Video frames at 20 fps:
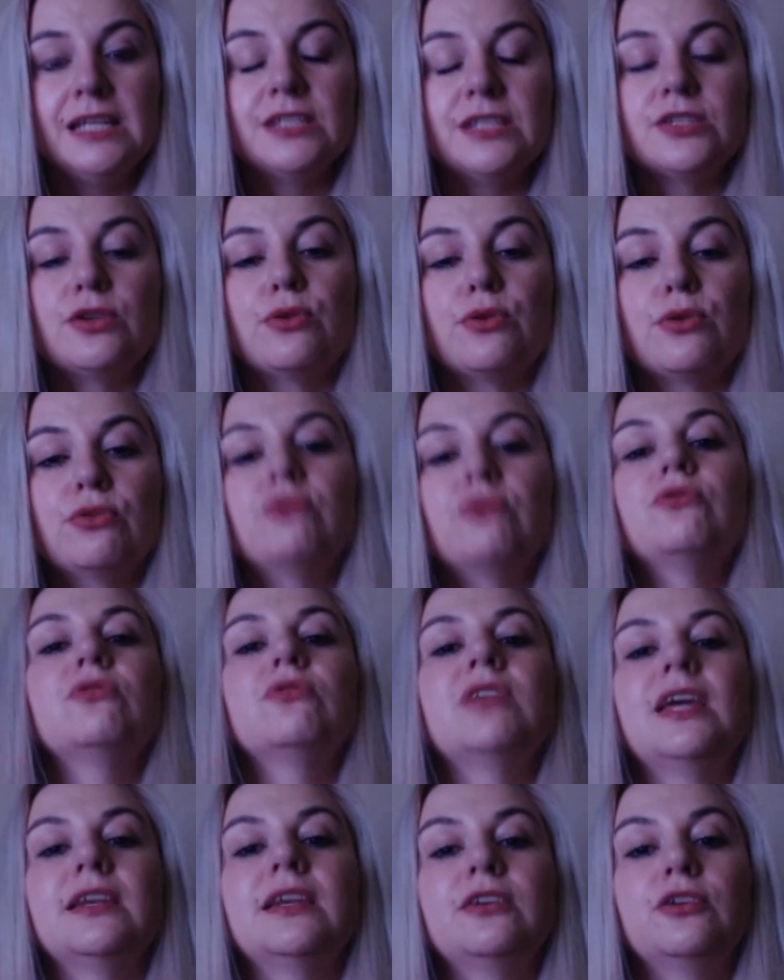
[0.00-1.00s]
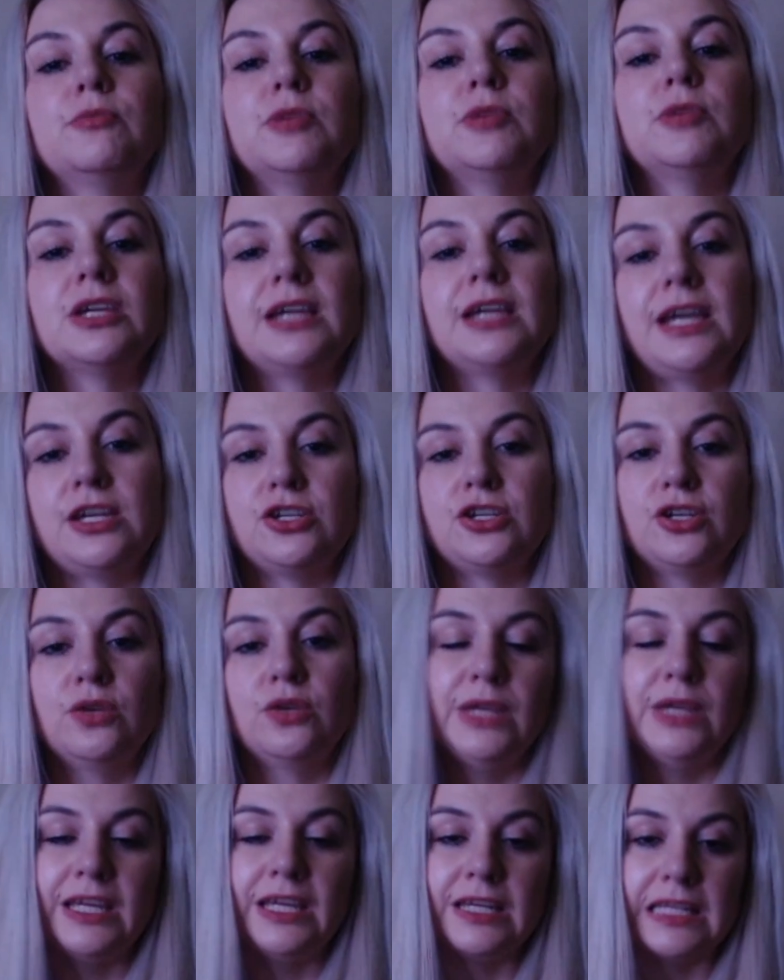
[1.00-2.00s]
So through that communication,
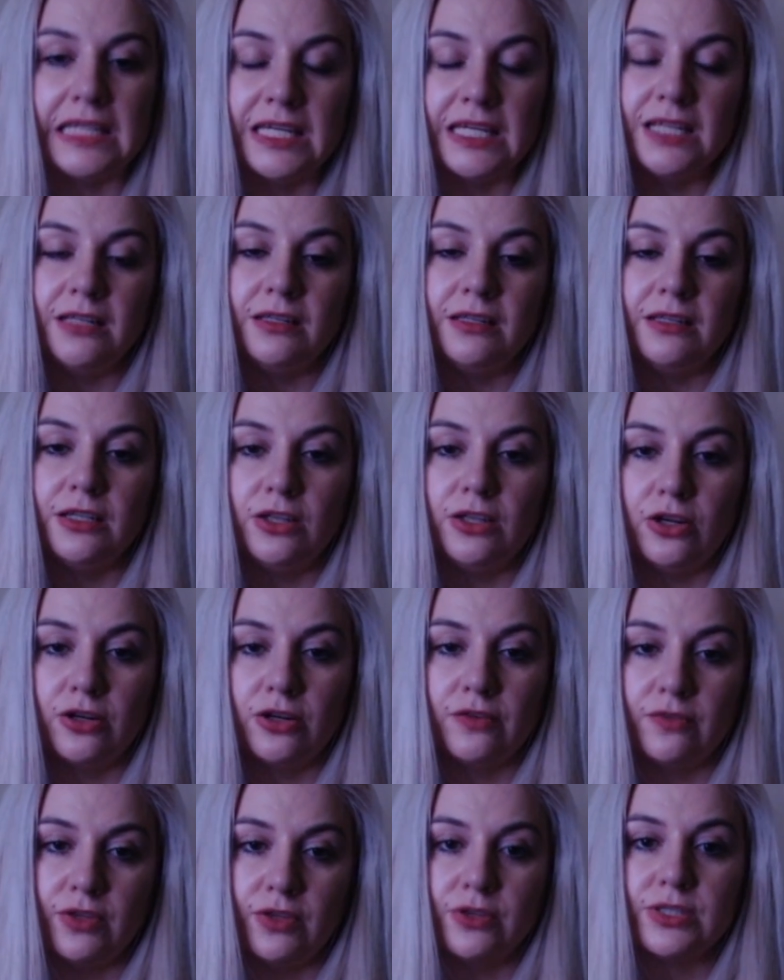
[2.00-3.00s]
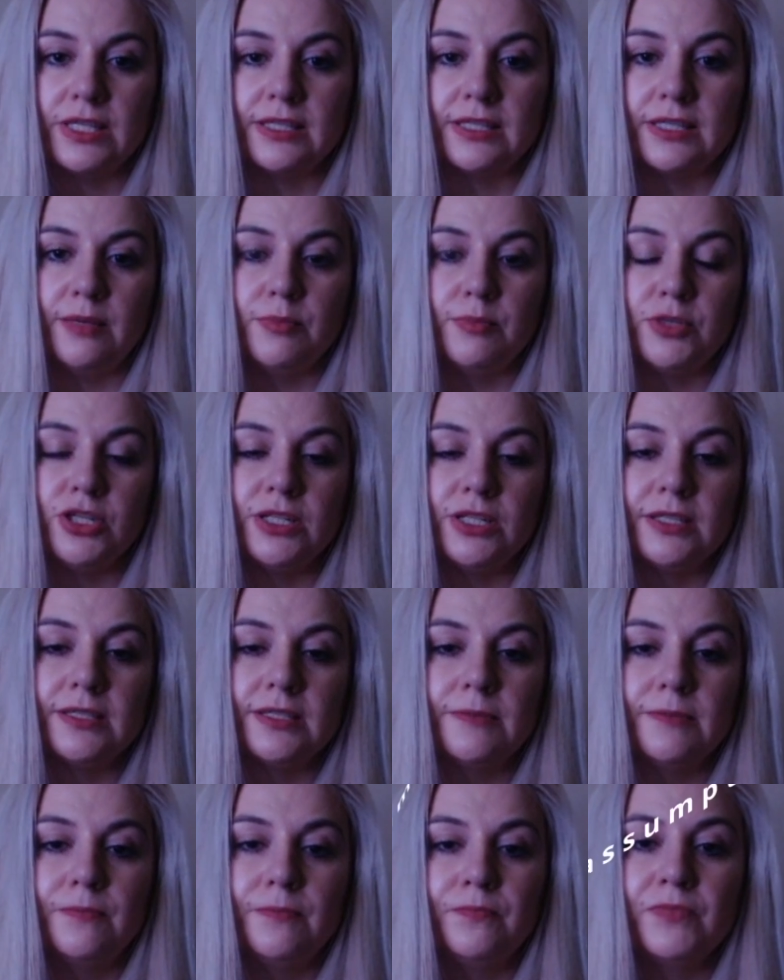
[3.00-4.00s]
we can heal a lot of those assumptions.